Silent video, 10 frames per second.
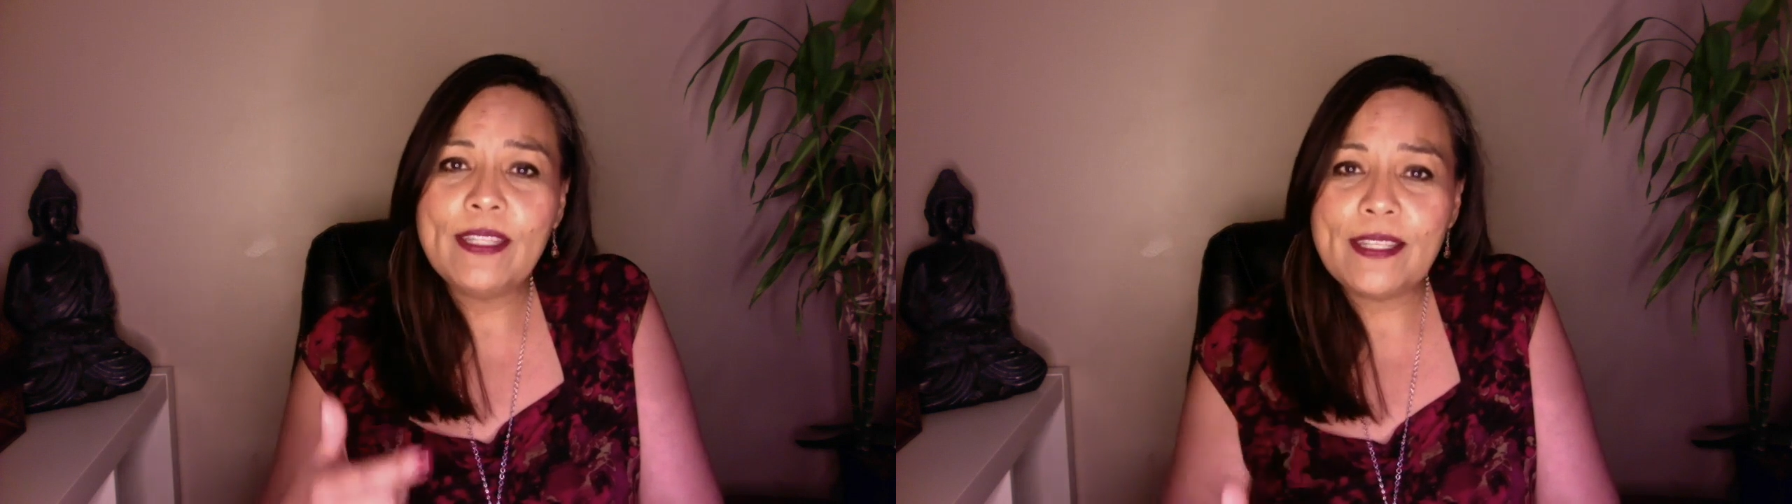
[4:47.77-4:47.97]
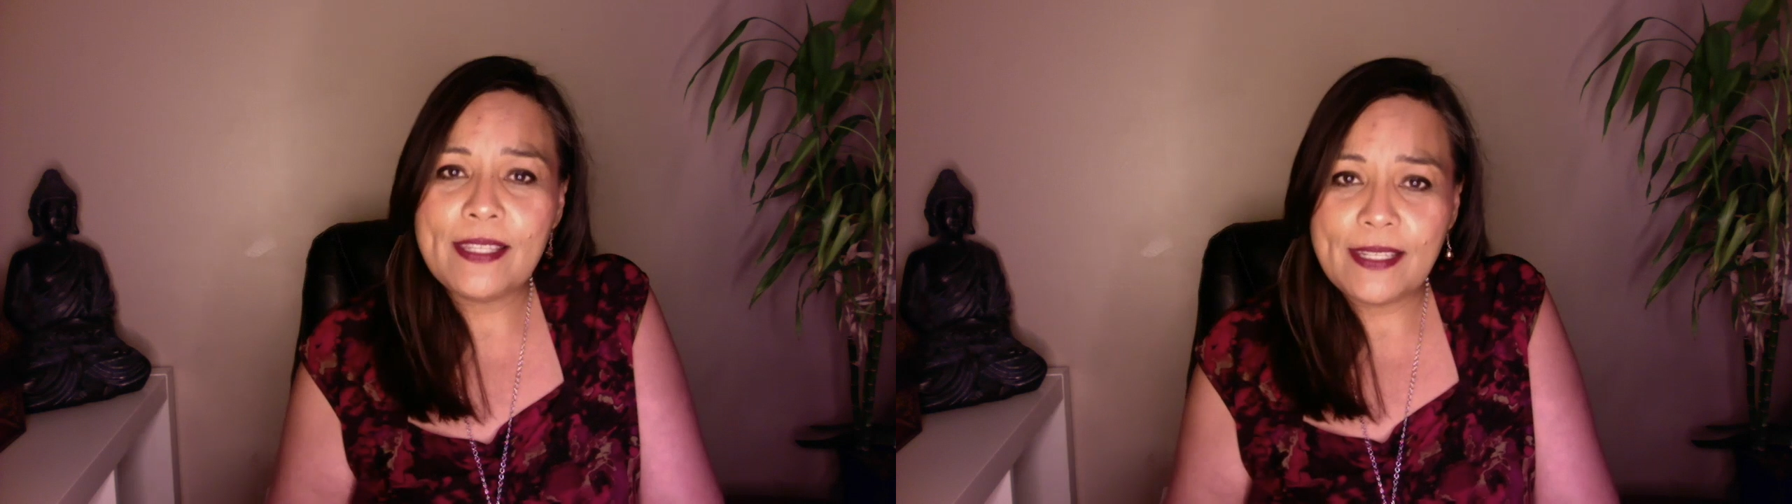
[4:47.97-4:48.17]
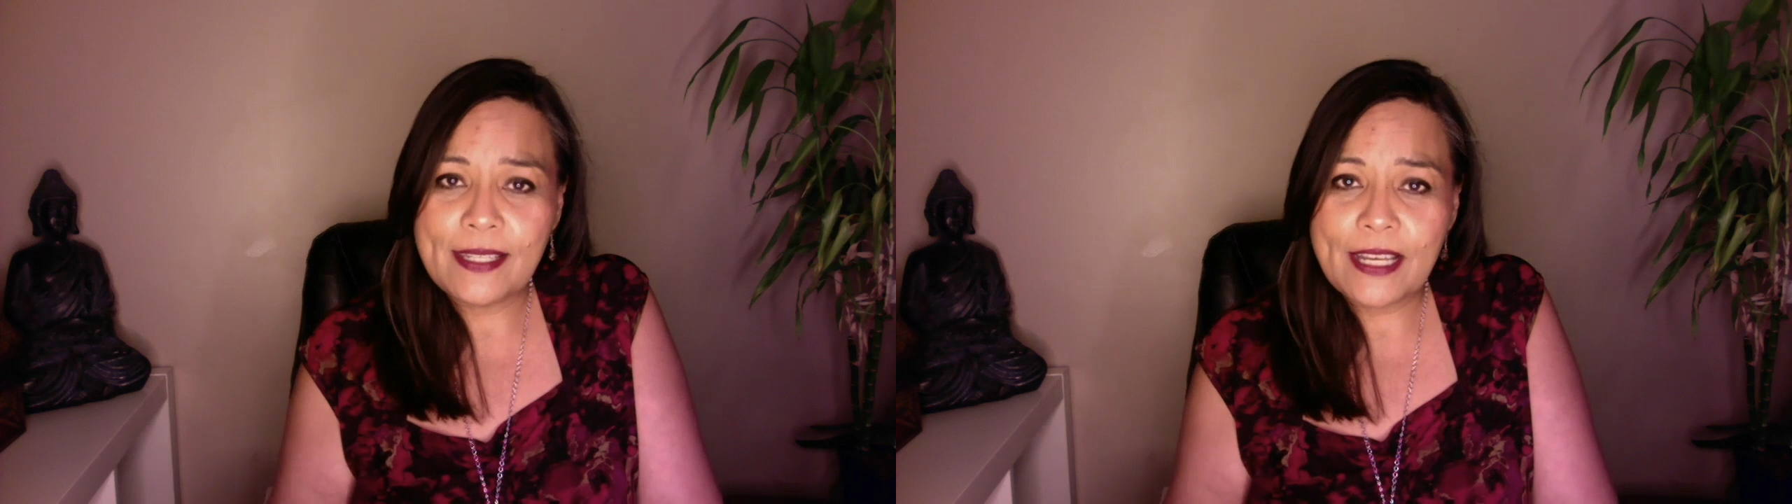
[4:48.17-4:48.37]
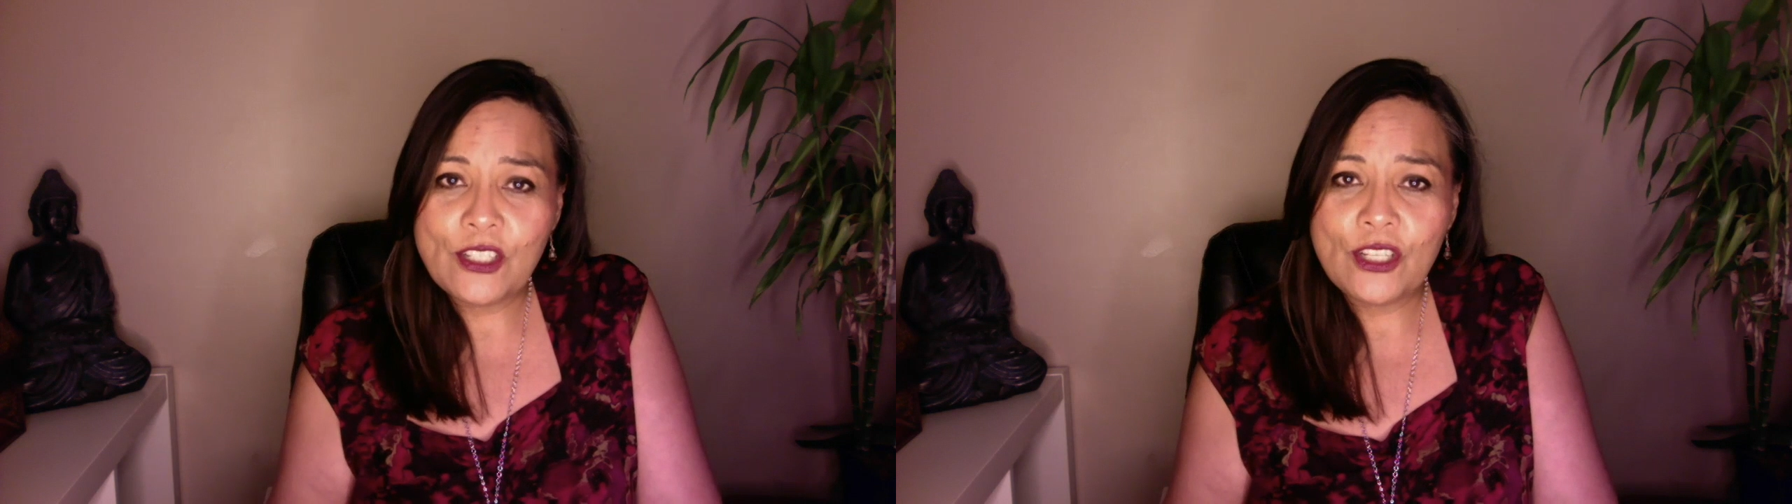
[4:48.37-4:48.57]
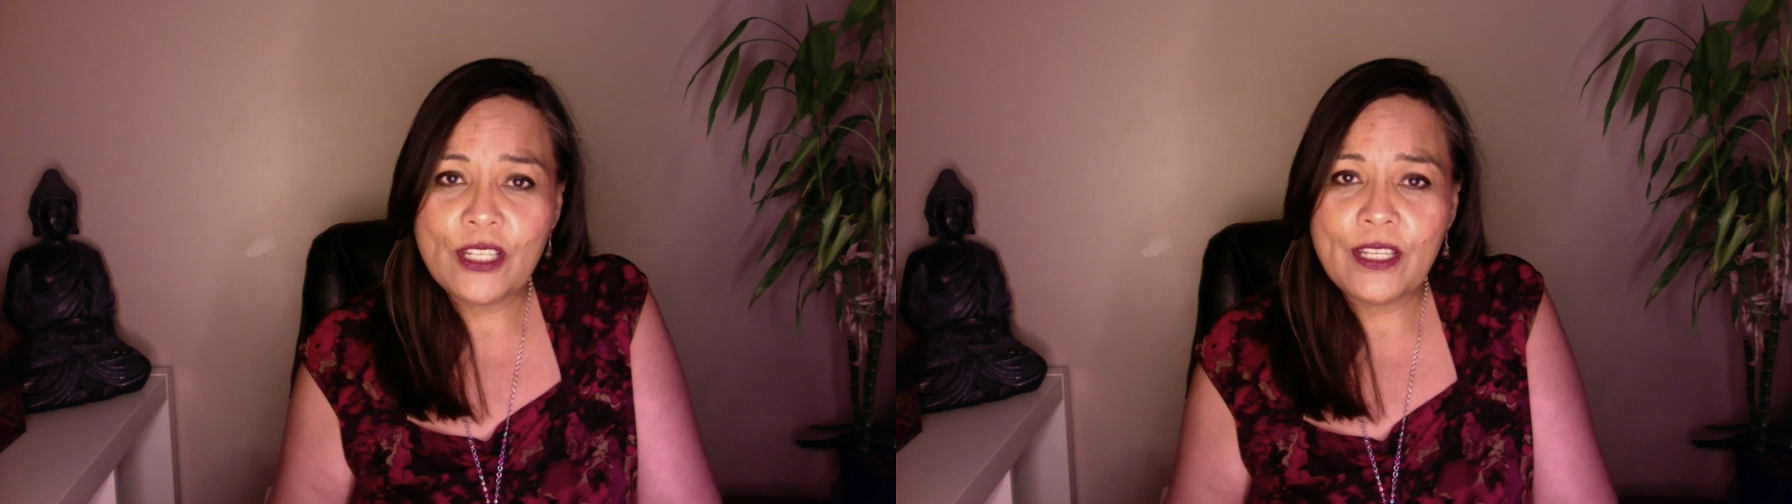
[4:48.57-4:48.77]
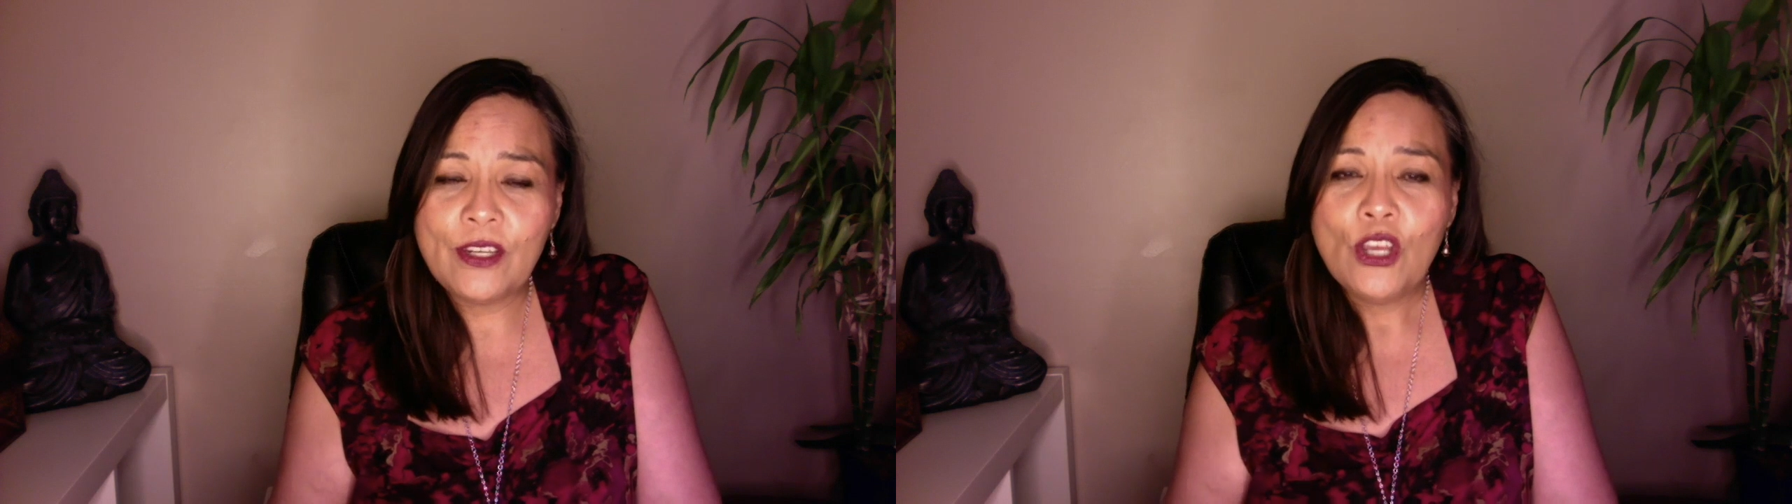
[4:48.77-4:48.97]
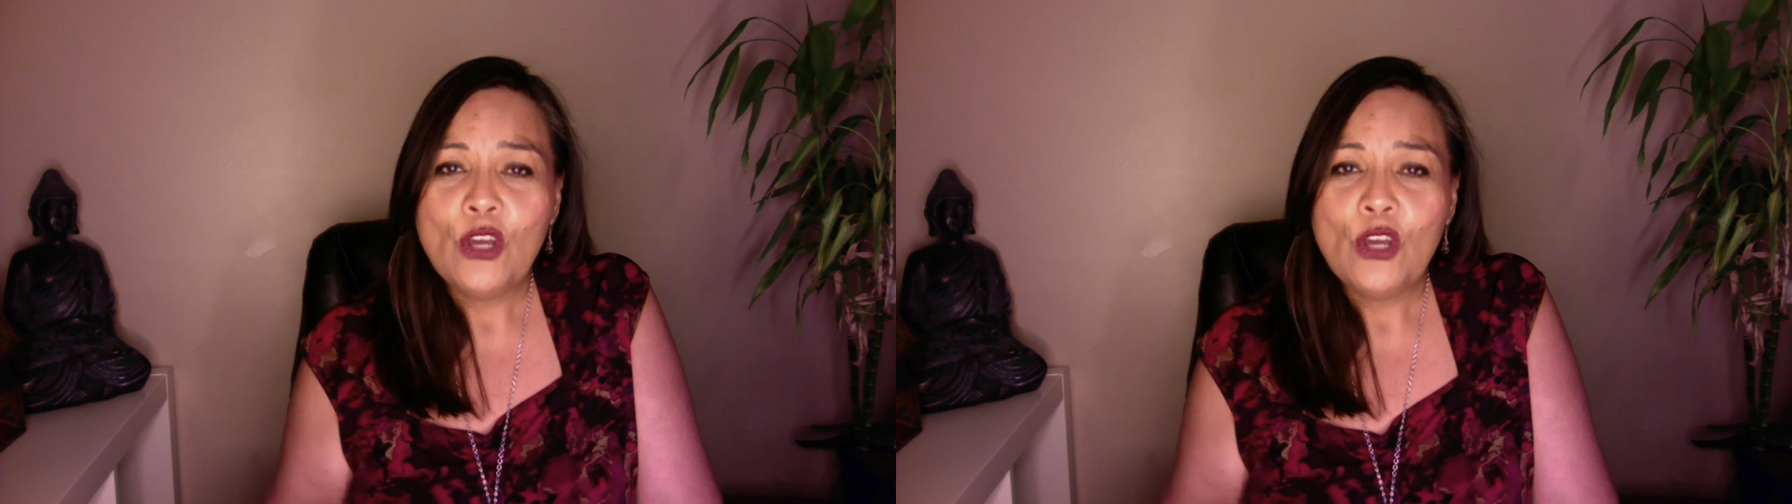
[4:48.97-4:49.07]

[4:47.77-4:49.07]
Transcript: this discussion